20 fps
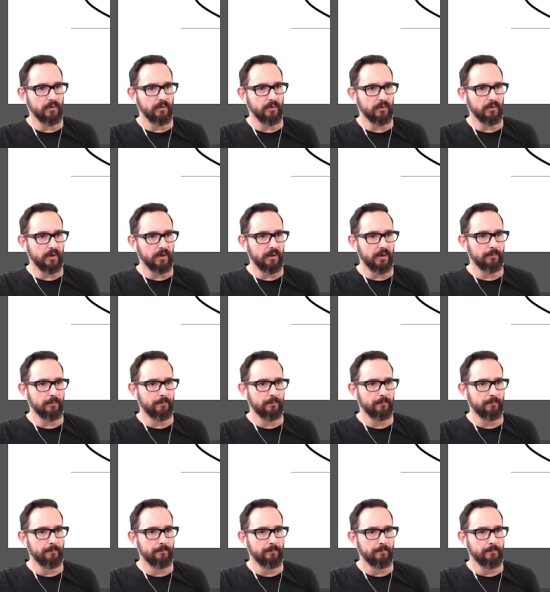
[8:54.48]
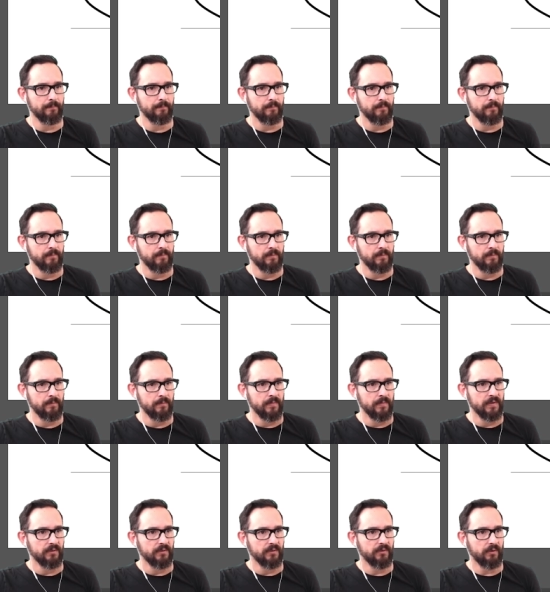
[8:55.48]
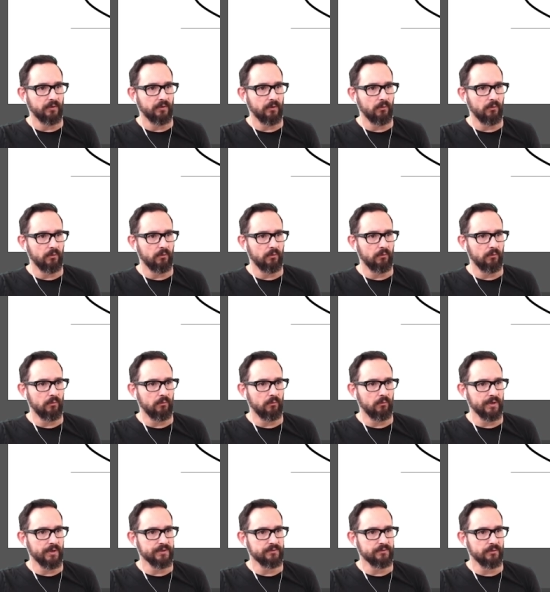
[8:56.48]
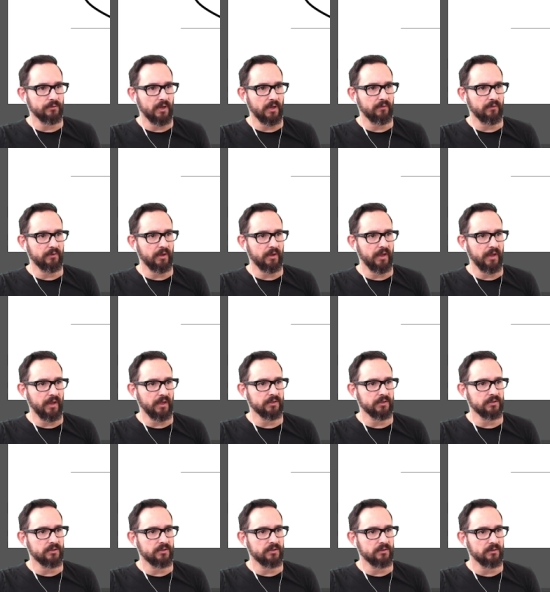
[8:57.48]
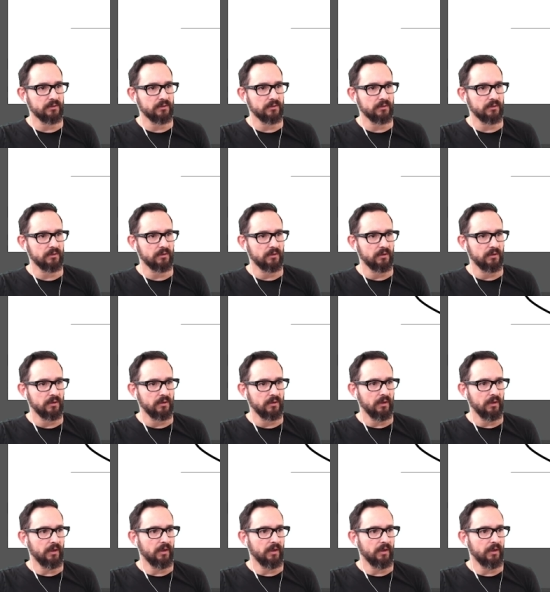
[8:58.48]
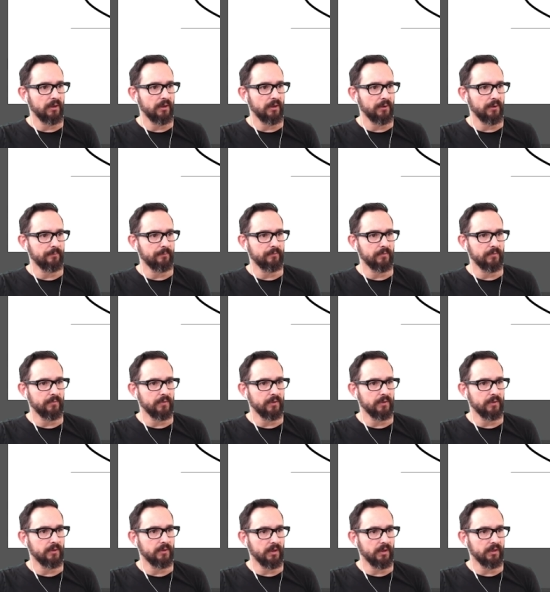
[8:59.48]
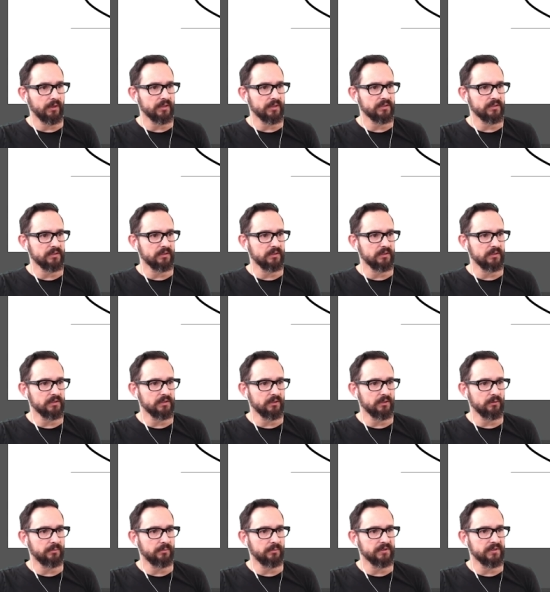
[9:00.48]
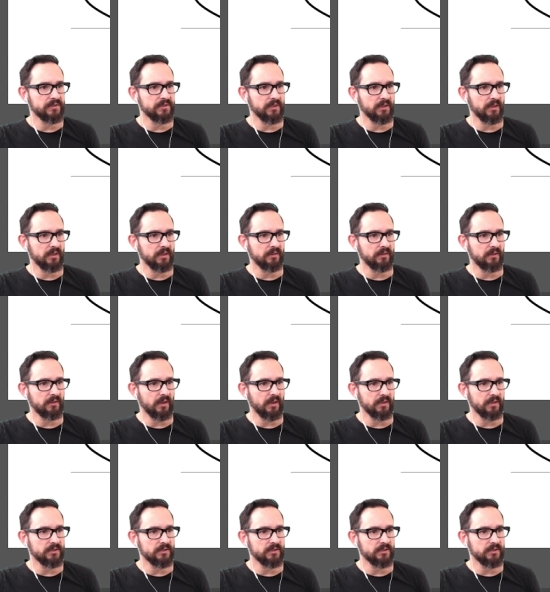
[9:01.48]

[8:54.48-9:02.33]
Okay, so once we have the hatch, and there's this little piece here that I